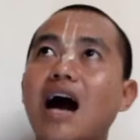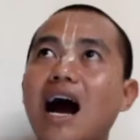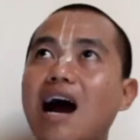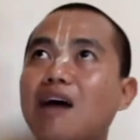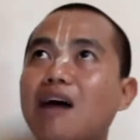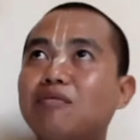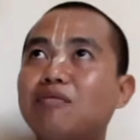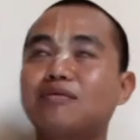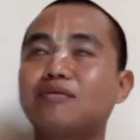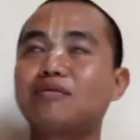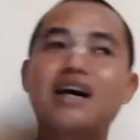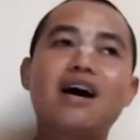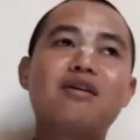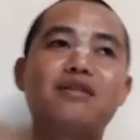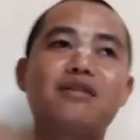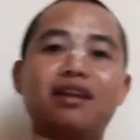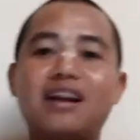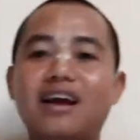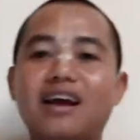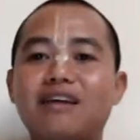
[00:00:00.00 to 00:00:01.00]
up,
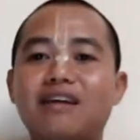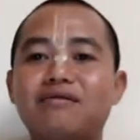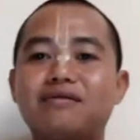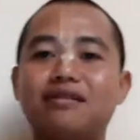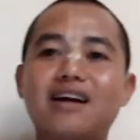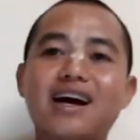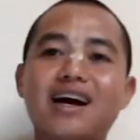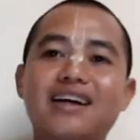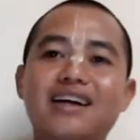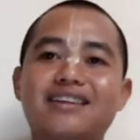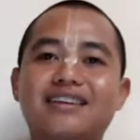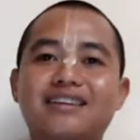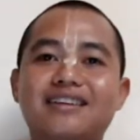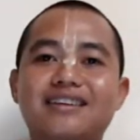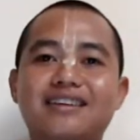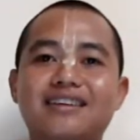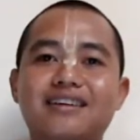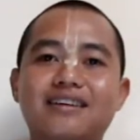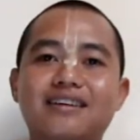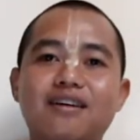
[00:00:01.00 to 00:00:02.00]
down, left, right,
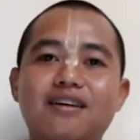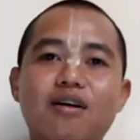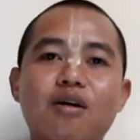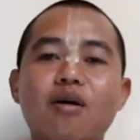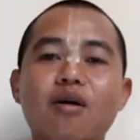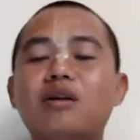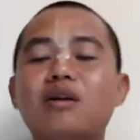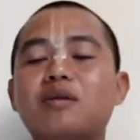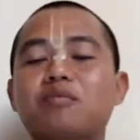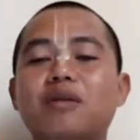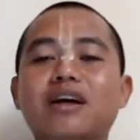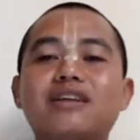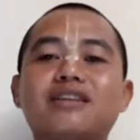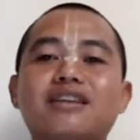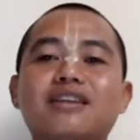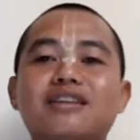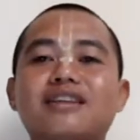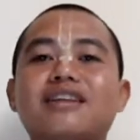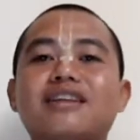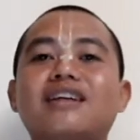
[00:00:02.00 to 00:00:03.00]
all the
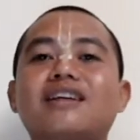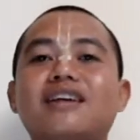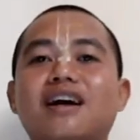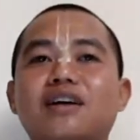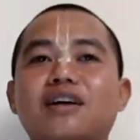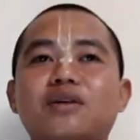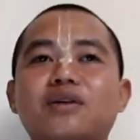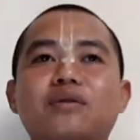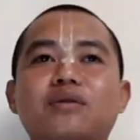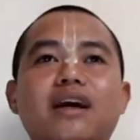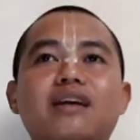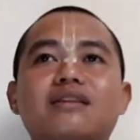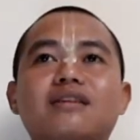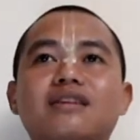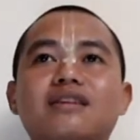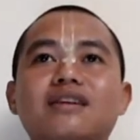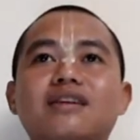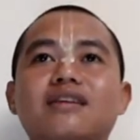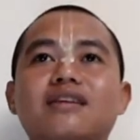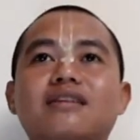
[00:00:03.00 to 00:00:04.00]
places in India, you can
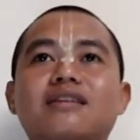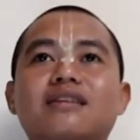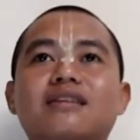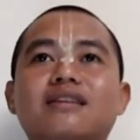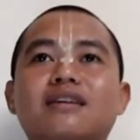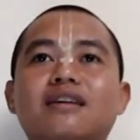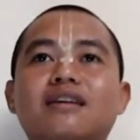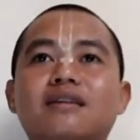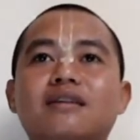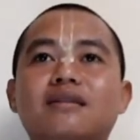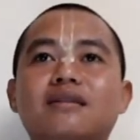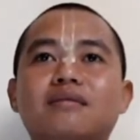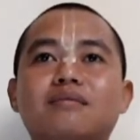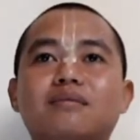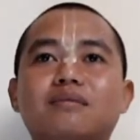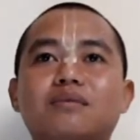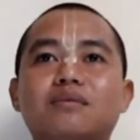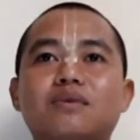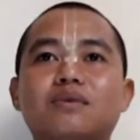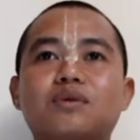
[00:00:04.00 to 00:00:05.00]
see
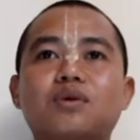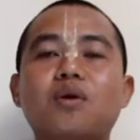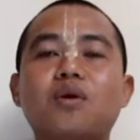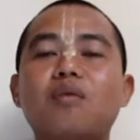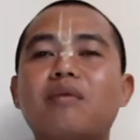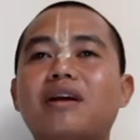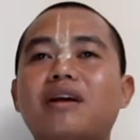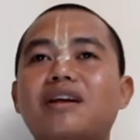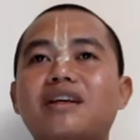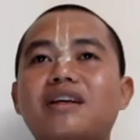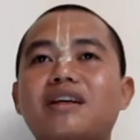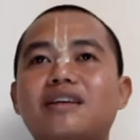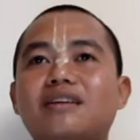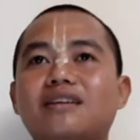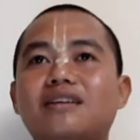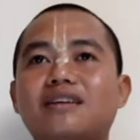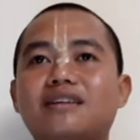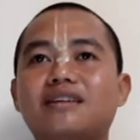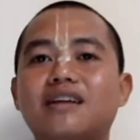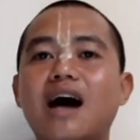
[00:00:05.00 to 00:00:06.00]
so
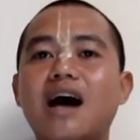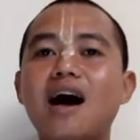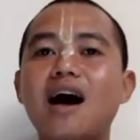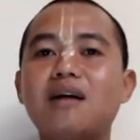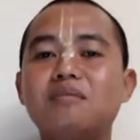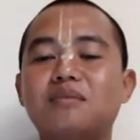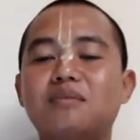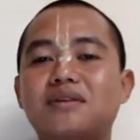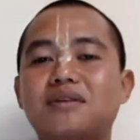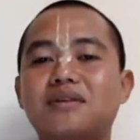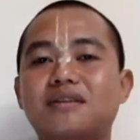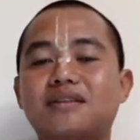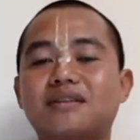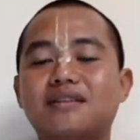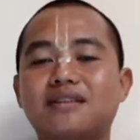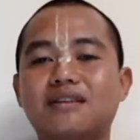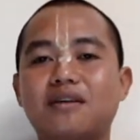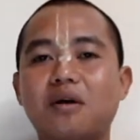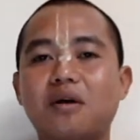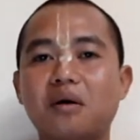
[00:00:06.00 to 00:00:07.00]
many dhams,
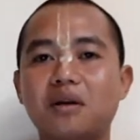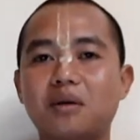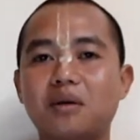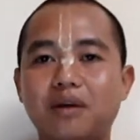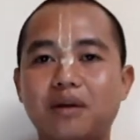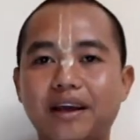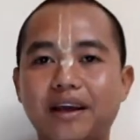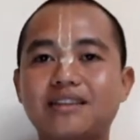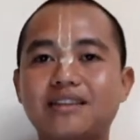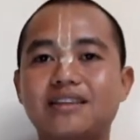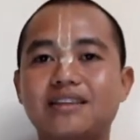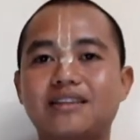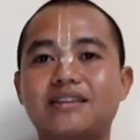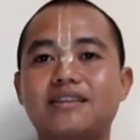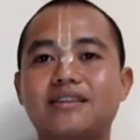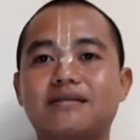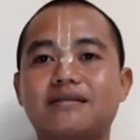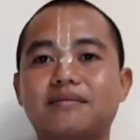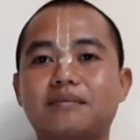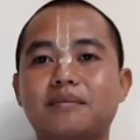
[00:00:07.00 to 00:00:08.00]
holy
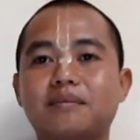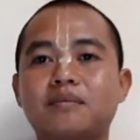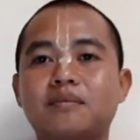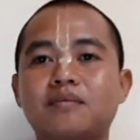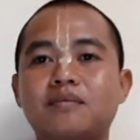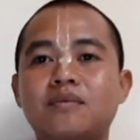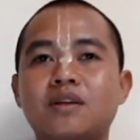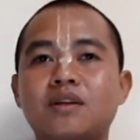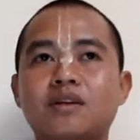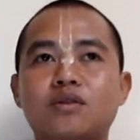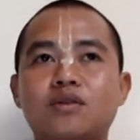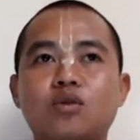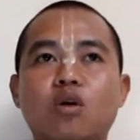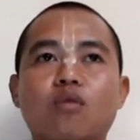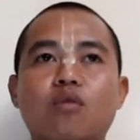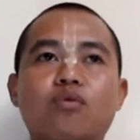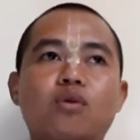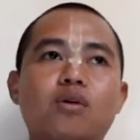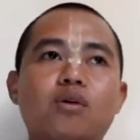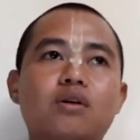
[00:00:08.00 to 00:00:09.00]
places. So
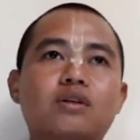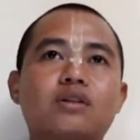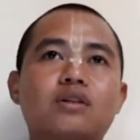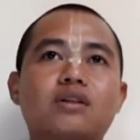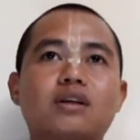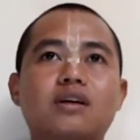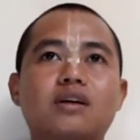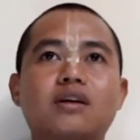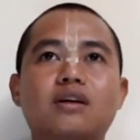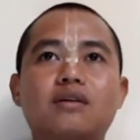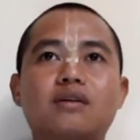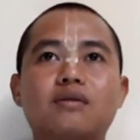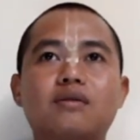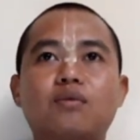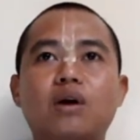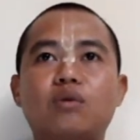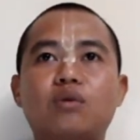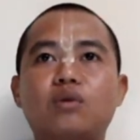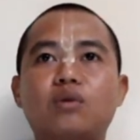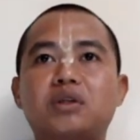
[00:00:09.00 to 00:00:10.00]
of course,
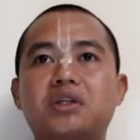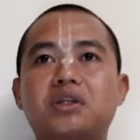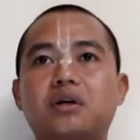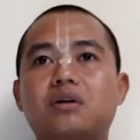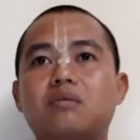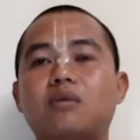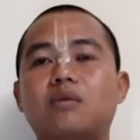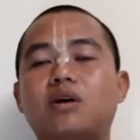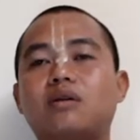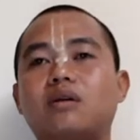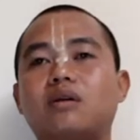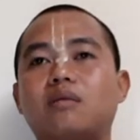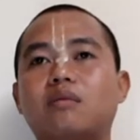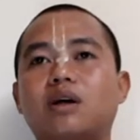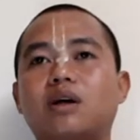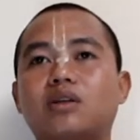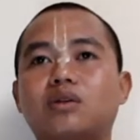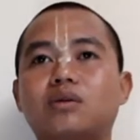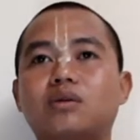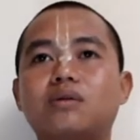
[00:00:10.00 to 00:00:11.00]
when we talk about
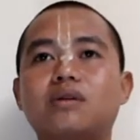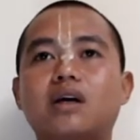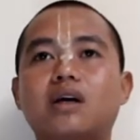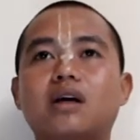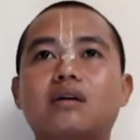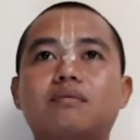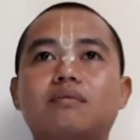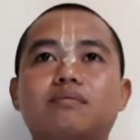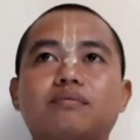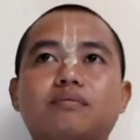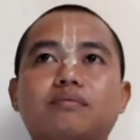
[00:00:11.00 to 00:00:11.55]
Mathura,